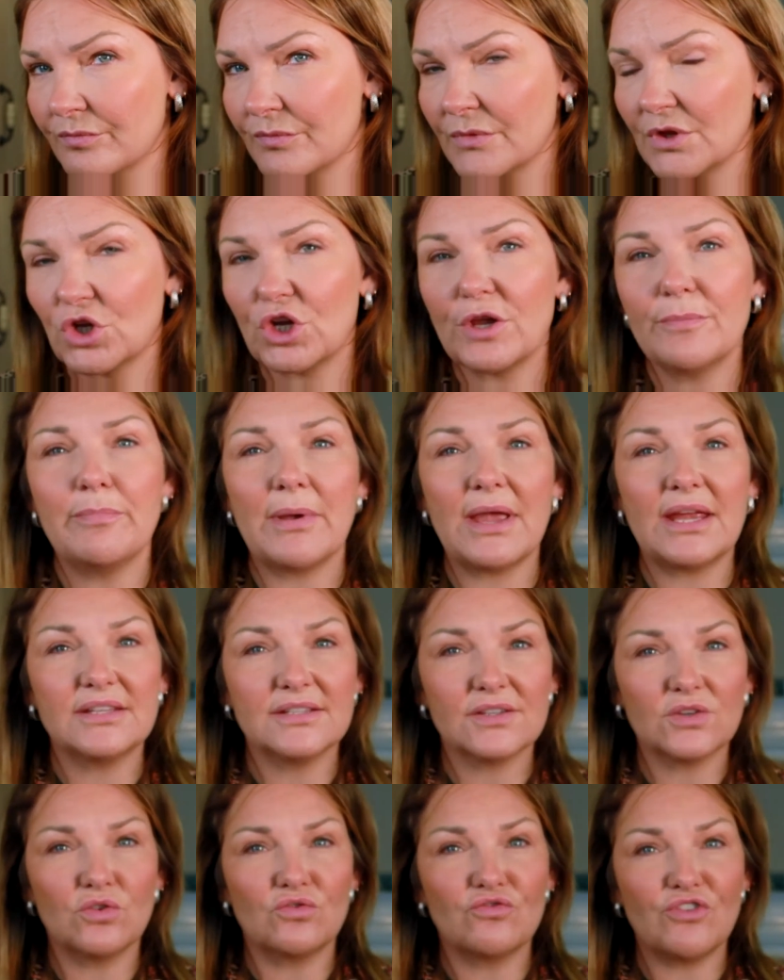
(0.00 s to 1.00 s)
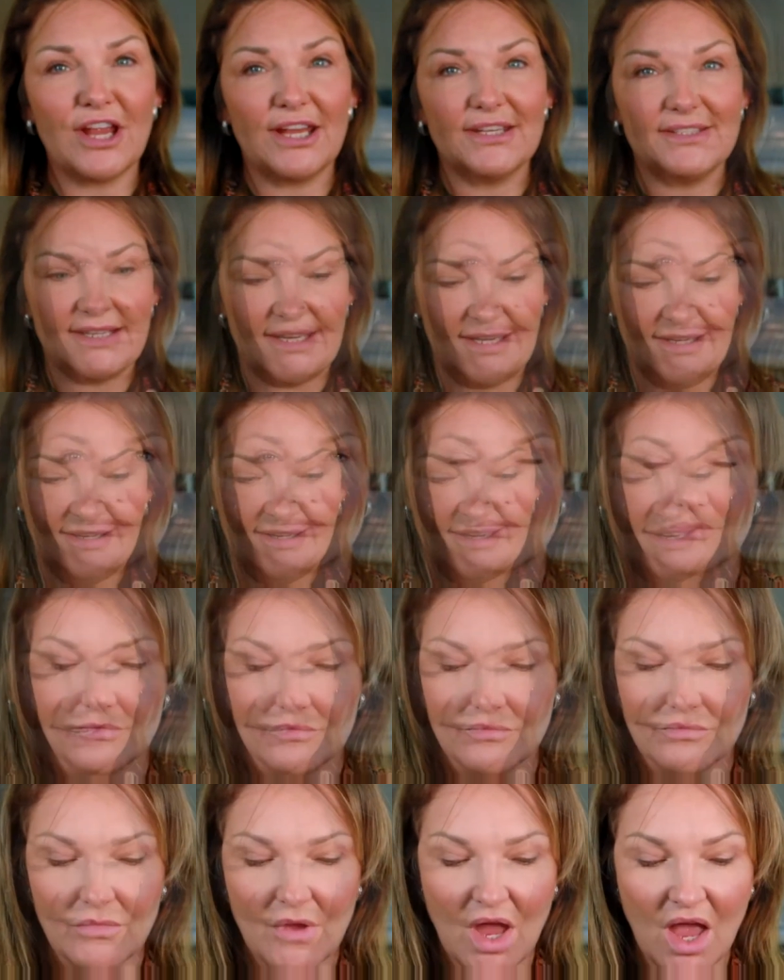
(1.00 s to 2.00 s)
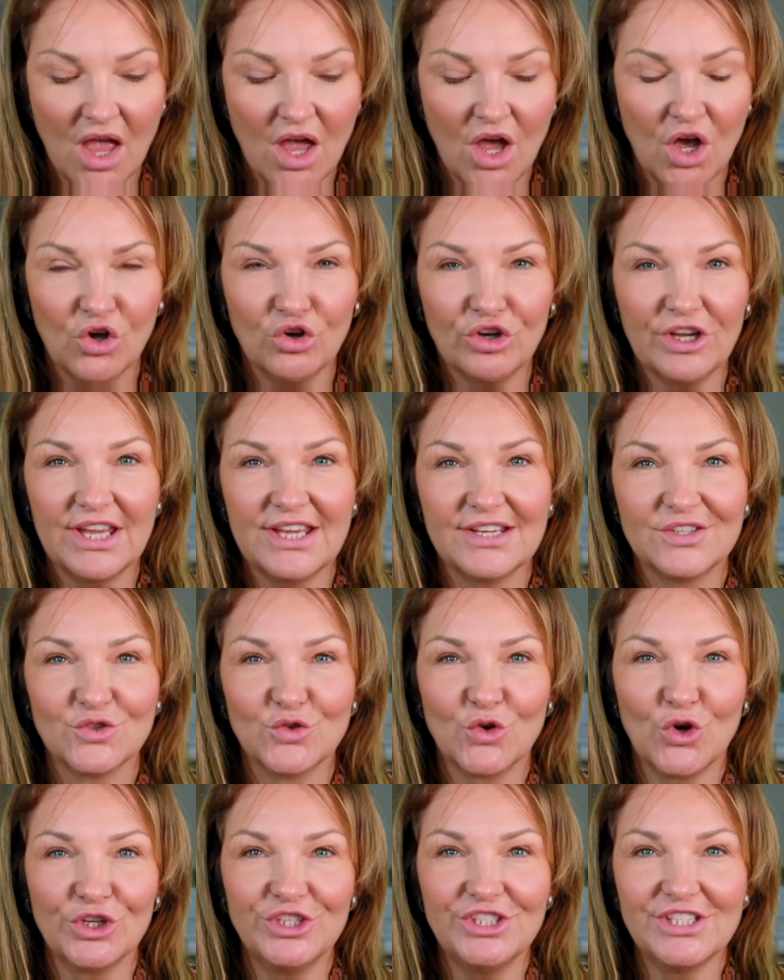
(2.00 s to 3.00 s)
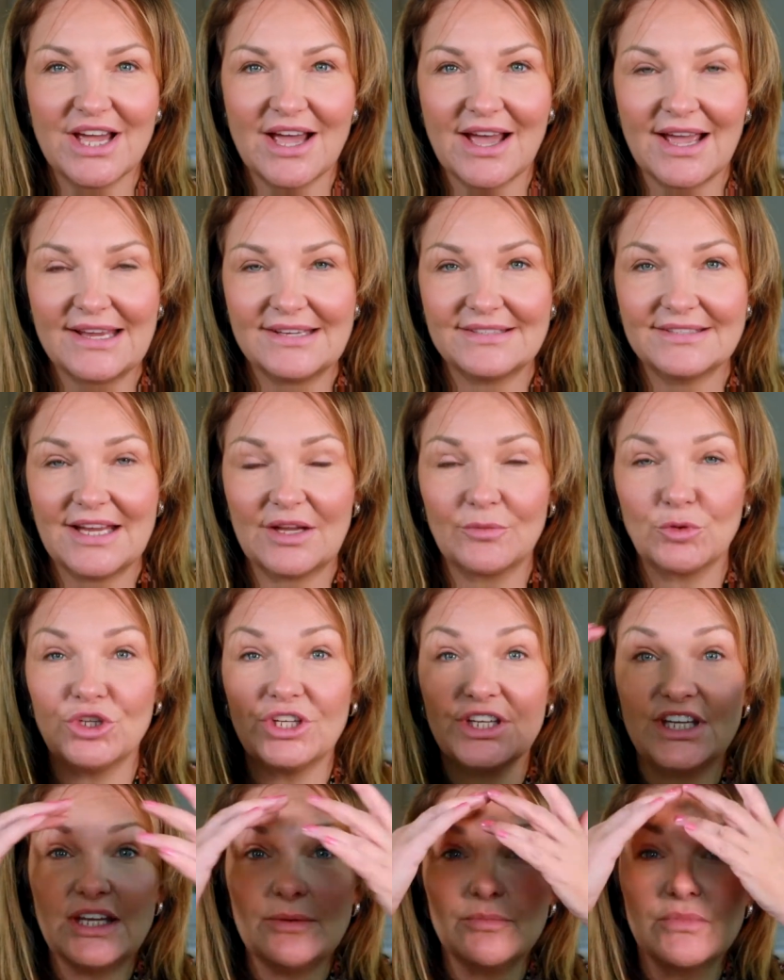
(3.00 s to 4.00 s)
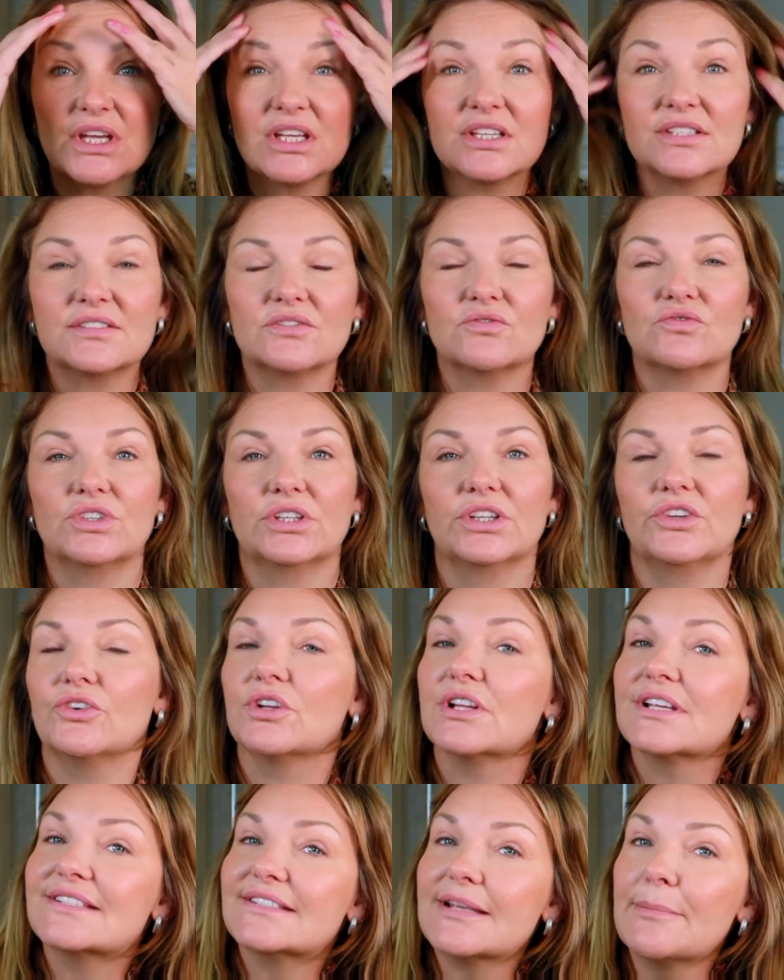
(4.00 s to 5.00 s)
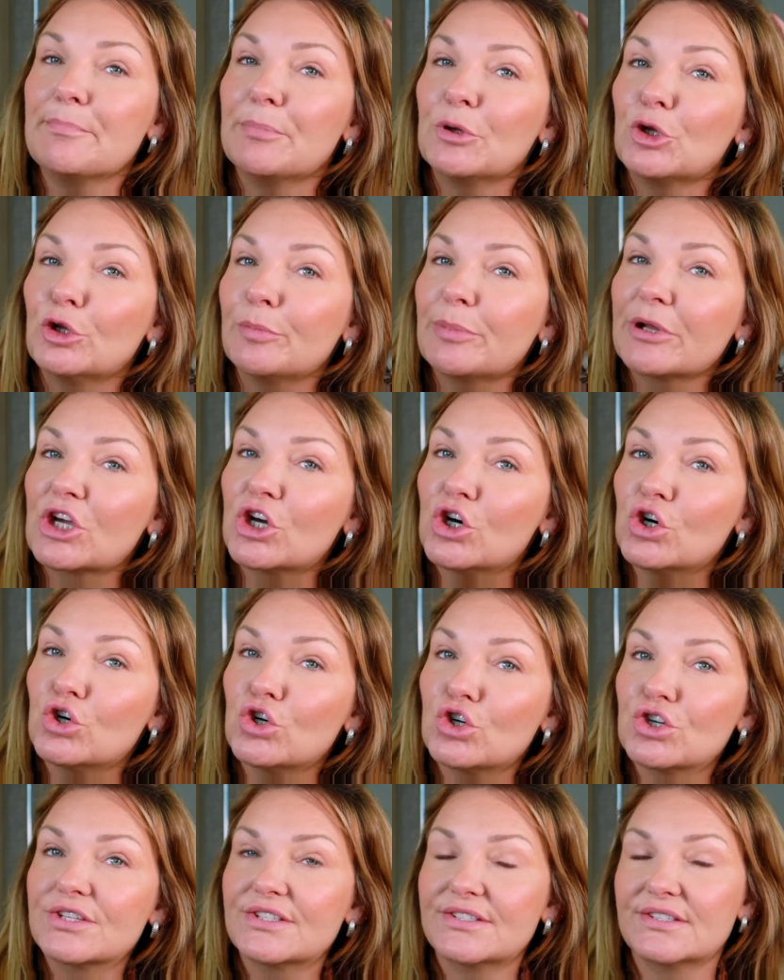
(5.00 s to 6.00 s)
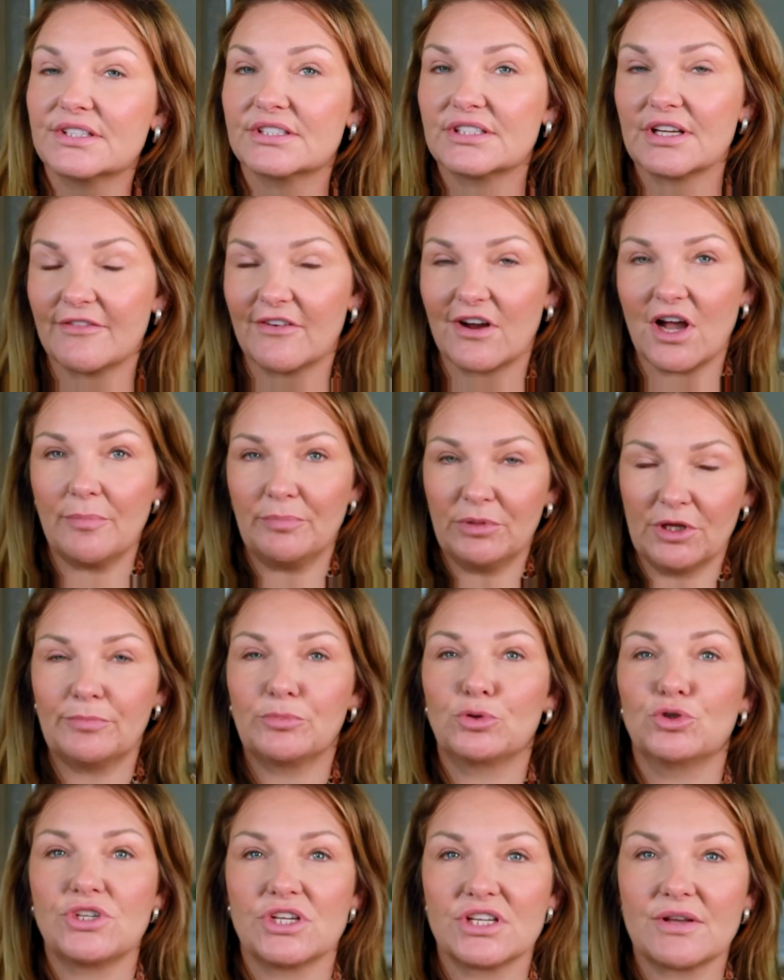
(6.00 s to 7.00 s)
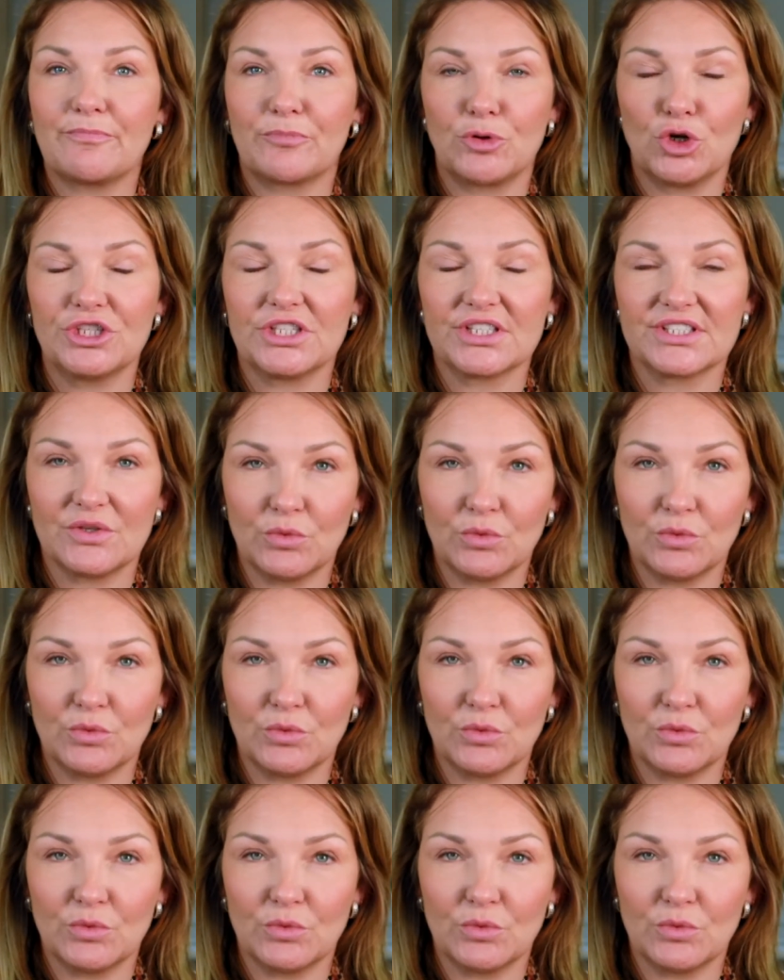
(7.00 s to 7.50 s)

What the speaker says: Looking better already. Okay, so on to eyes. Now I'm going to keep this really simple because there's a couple of products I